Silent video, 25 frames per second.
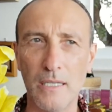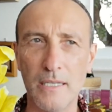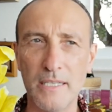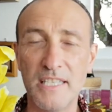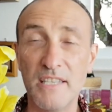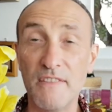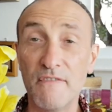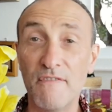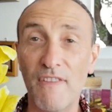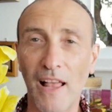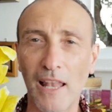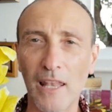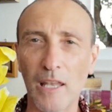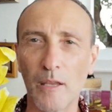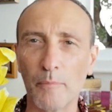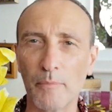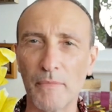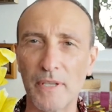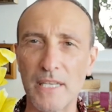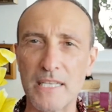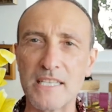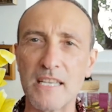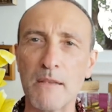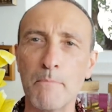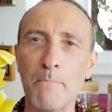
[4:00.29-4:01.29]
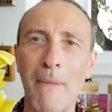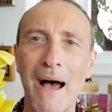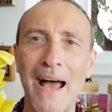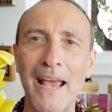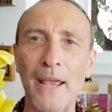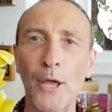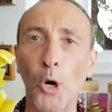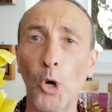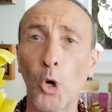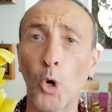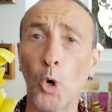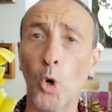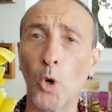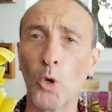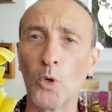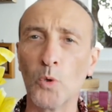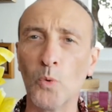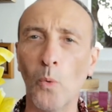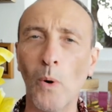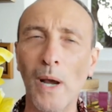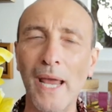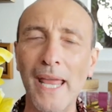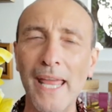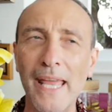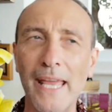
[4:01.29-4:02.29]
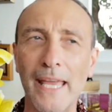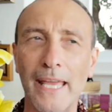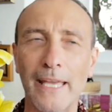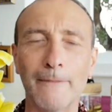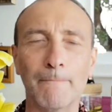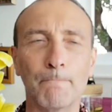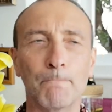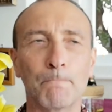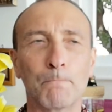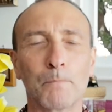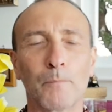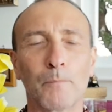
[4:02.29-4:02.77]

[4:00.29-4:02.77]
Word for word: develop this in my own way.